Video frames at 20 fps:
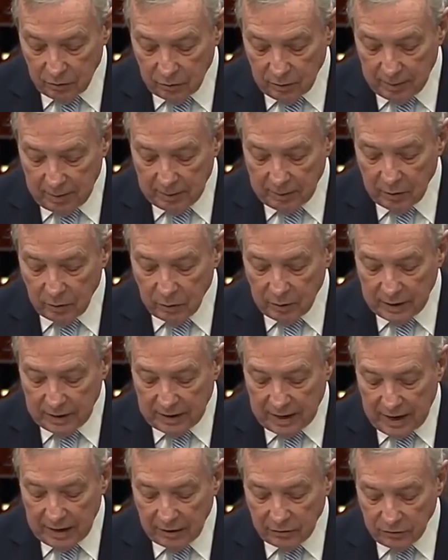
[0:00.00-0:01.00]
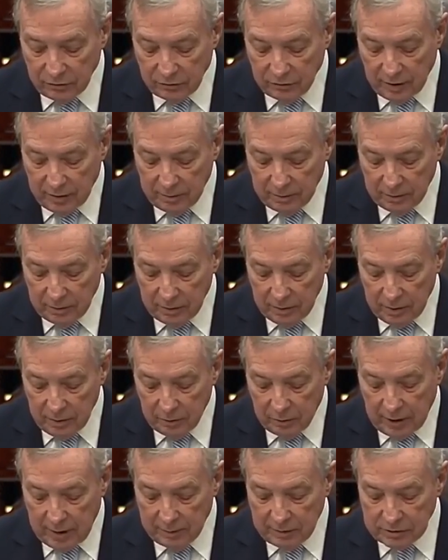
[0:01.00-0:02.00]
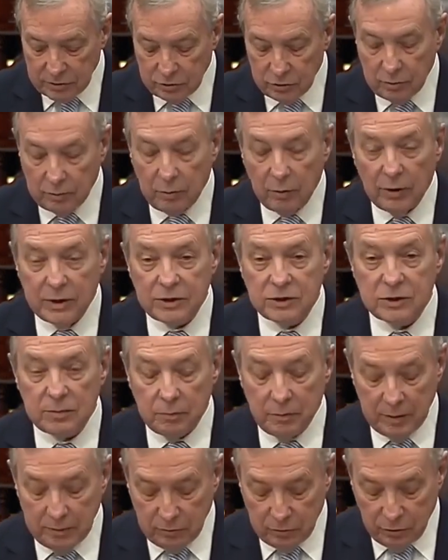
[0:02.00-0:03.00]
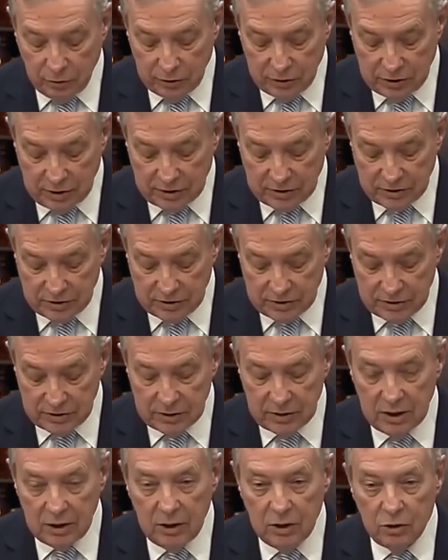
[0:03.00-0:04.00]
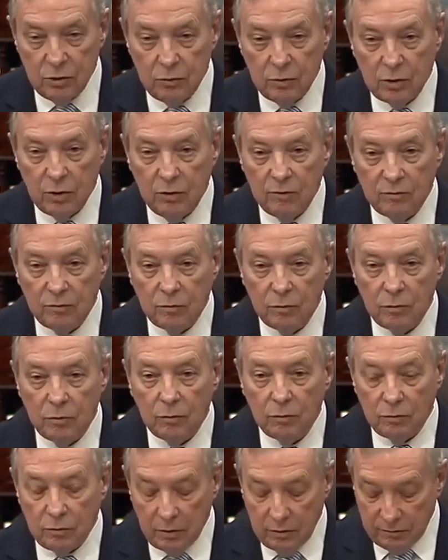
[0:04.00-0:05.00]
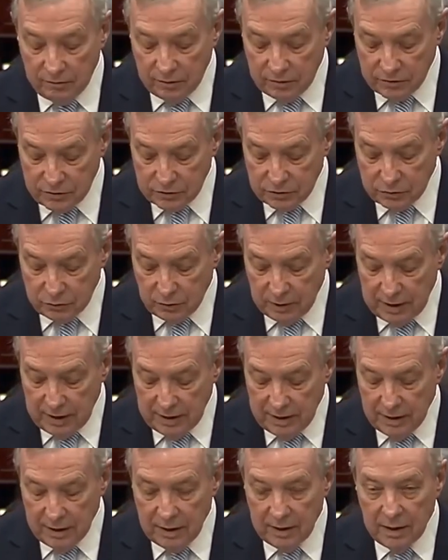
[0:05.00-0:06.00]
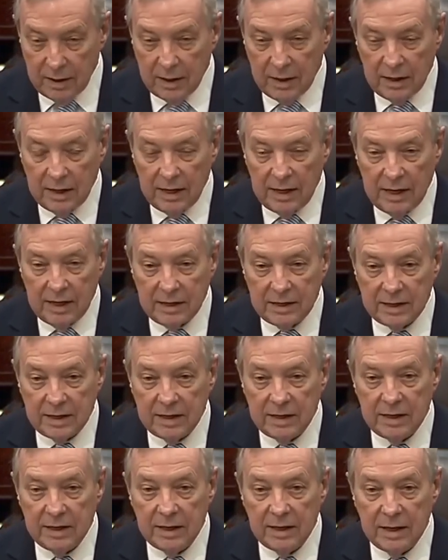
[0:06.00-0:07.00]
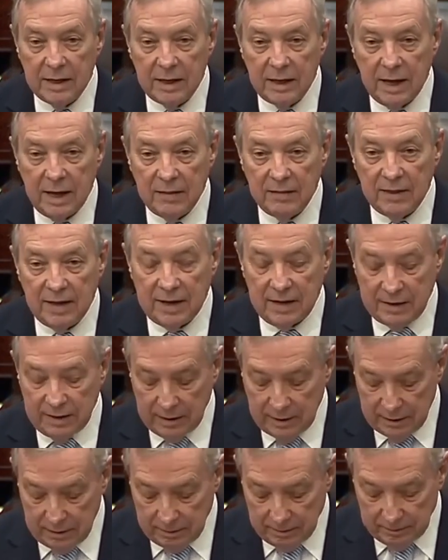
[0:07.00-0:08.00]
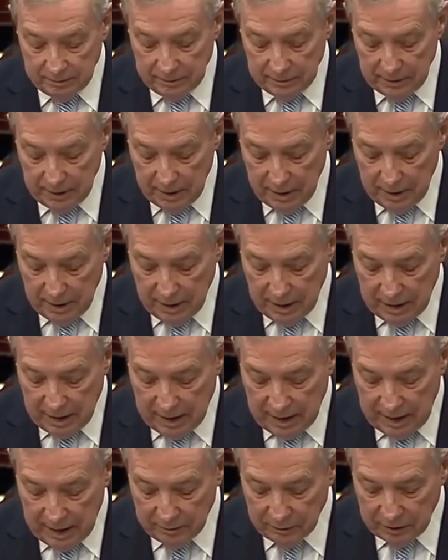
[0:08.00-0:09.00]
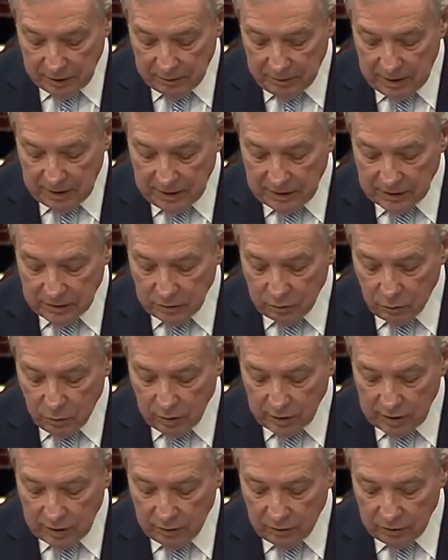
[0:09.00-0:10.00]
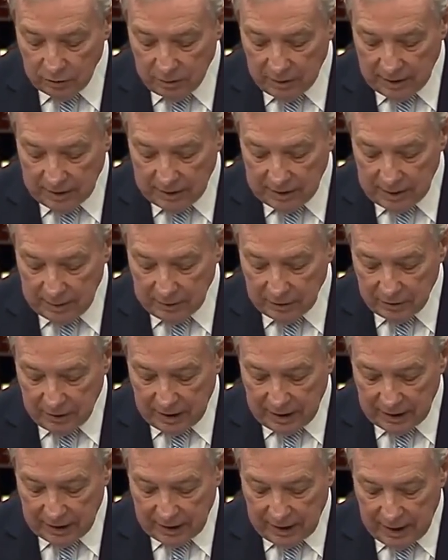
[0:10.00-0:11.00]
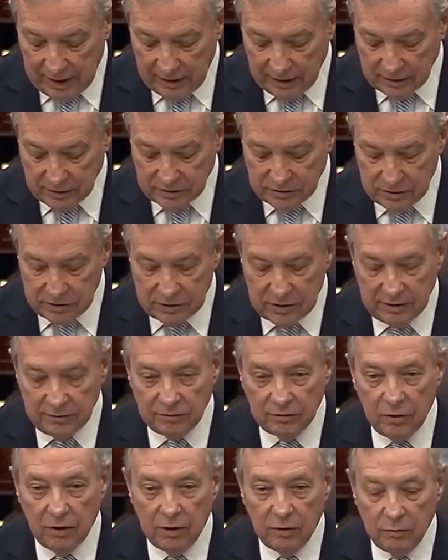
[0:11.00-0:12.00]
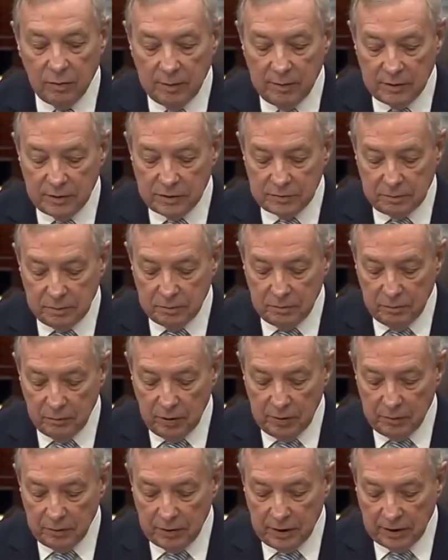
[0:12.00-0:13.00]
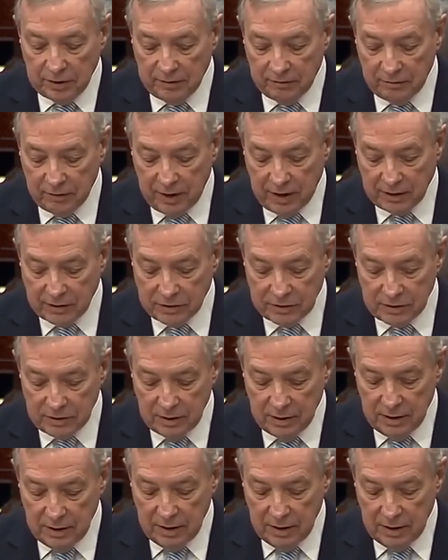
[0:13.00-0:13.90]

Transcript: Remember when Donald Trump promised to appoint Supreme Court justices who would overrule Roe v. Wade? He did and they did. I am committed to working with my Democratic colleagues to safeguard women's reproductive rights,